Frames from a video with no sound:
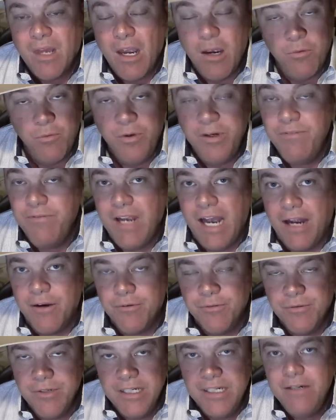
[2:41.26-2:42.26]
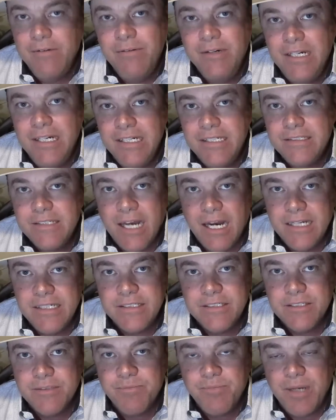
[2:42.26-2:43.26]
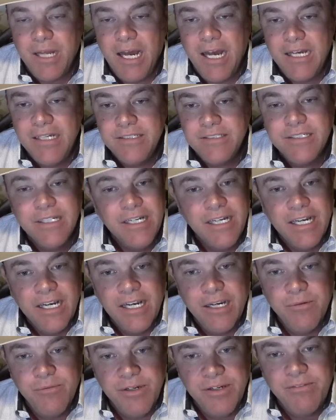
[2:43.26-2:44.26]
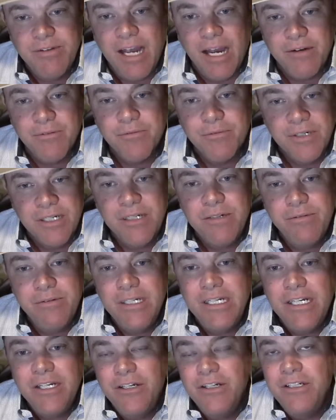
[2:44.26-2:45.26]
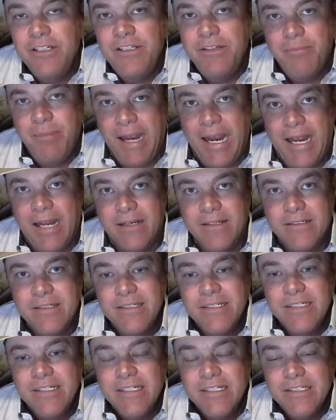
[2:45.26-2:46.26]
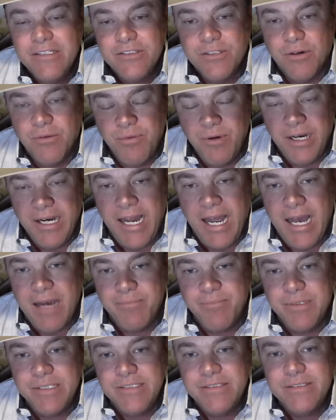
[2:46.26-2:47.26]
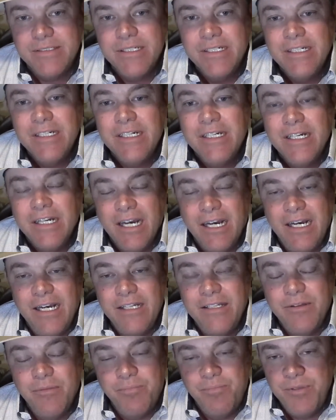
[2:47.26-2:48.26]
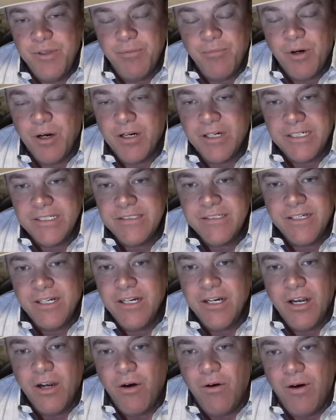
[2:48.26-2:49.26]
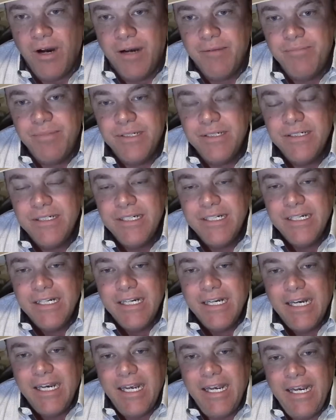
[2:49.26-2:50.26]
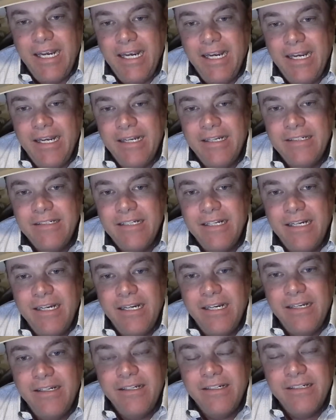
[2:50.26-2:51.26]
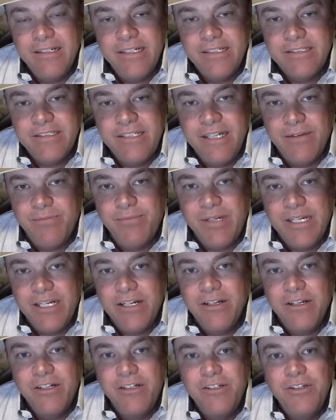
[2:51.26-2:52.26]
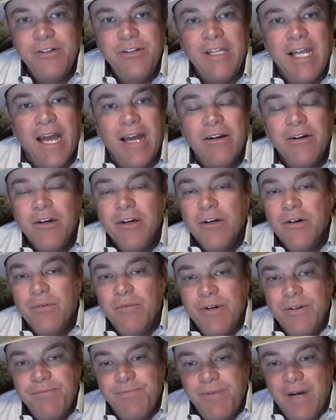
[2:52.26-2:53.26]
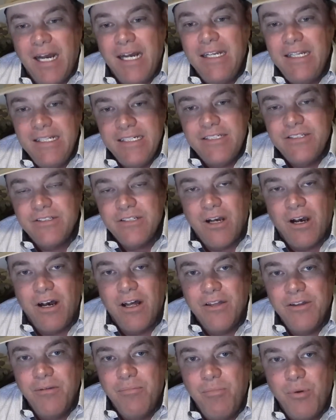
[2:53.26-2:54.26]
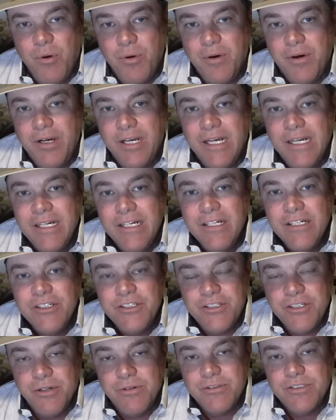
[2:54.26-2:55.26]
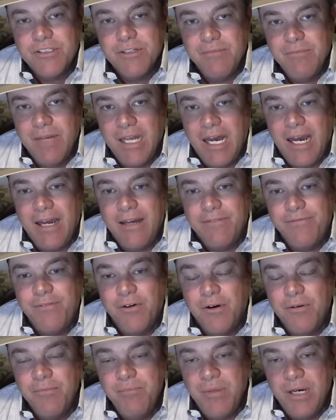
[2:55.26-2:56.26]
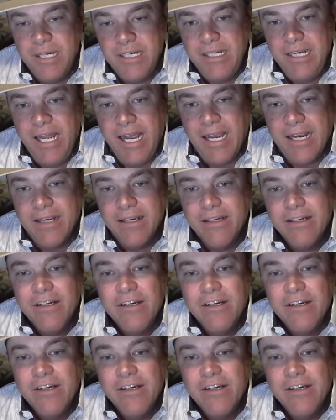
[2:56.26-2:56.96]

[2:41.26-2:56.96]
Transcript: And we've got really, really tight supplies and we've got really, really good demand. So what happens? The market's going to go up. And it's definitely going to do that. We finally saw the board show some life on Monday.